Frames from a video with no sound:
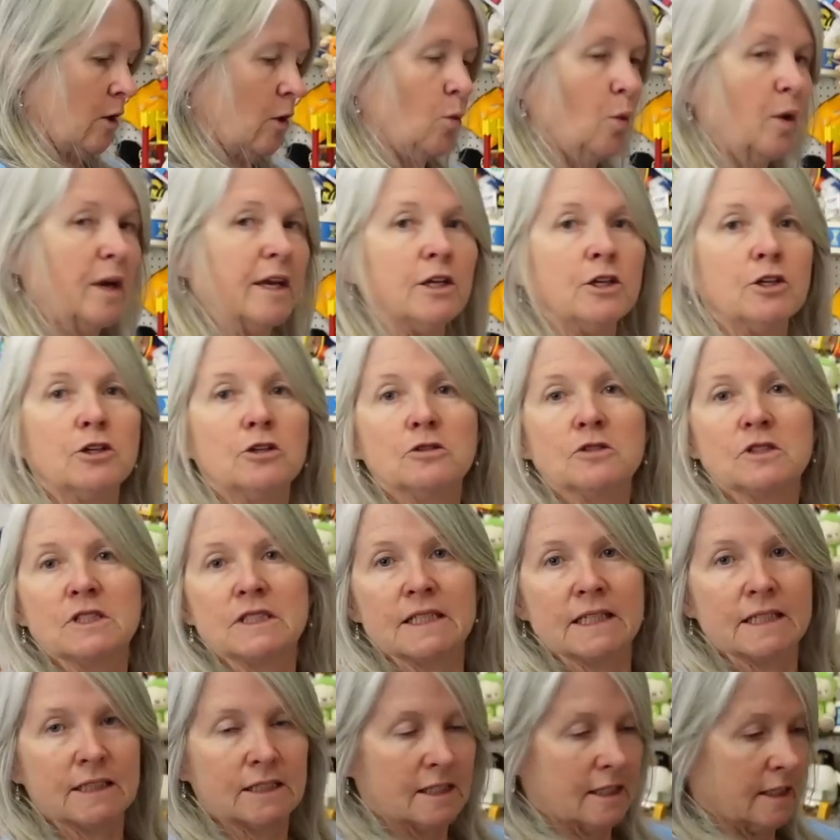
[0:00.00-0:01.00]
We used
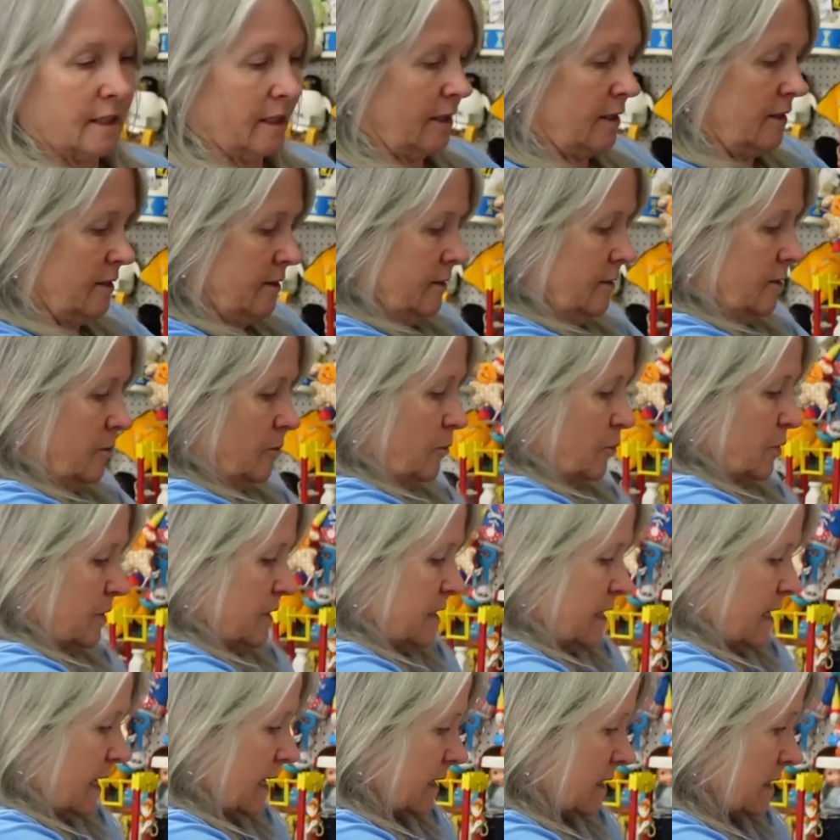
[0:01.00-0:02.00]
it to
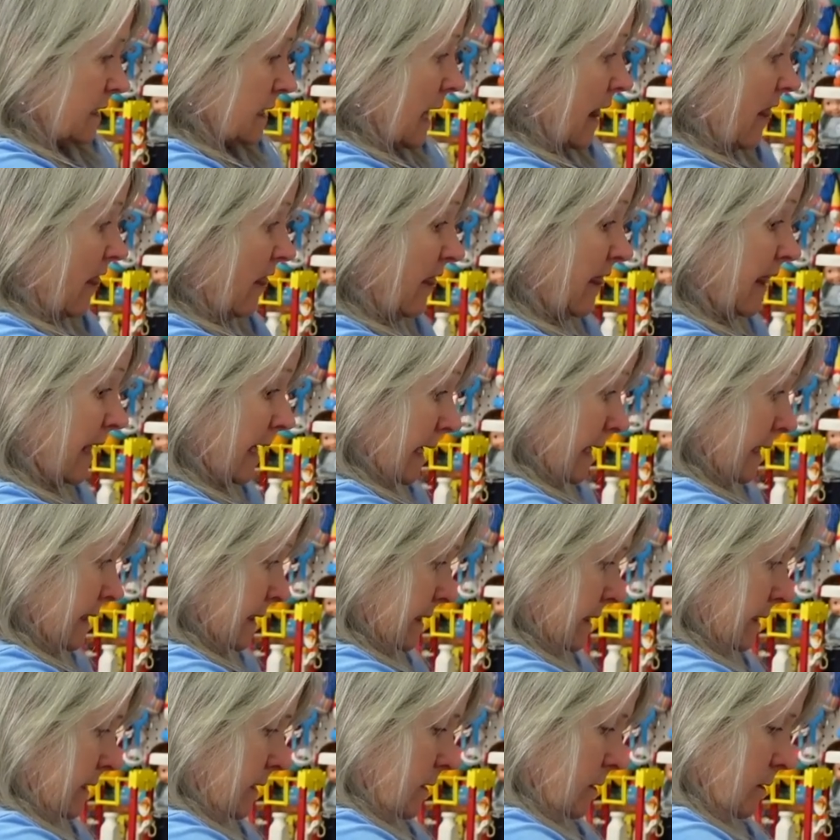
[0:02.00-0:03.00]
protect
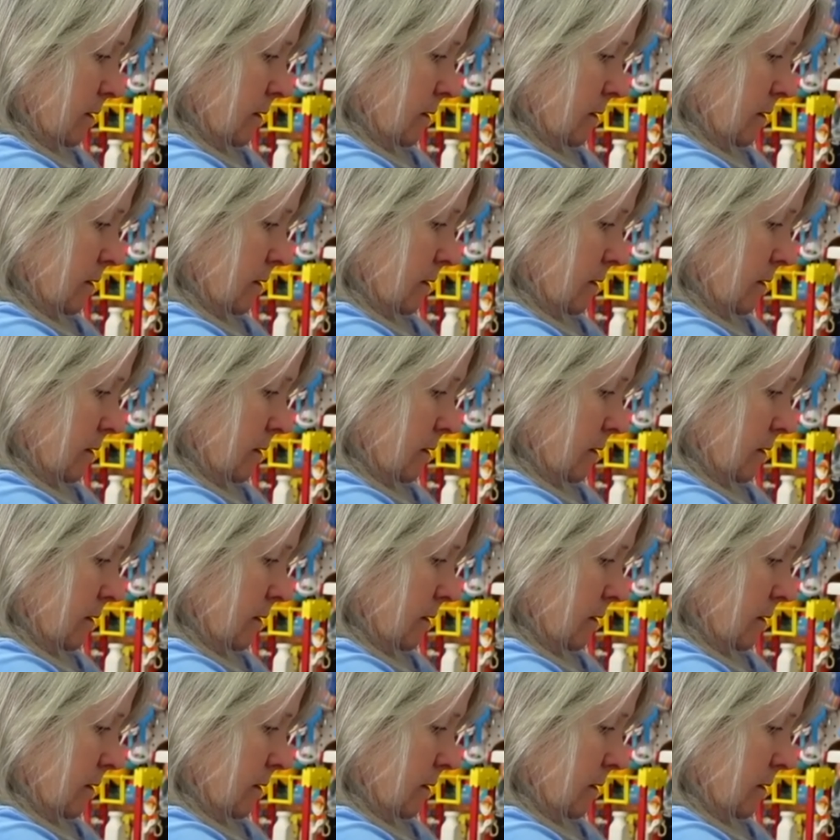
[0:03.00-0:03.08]
this.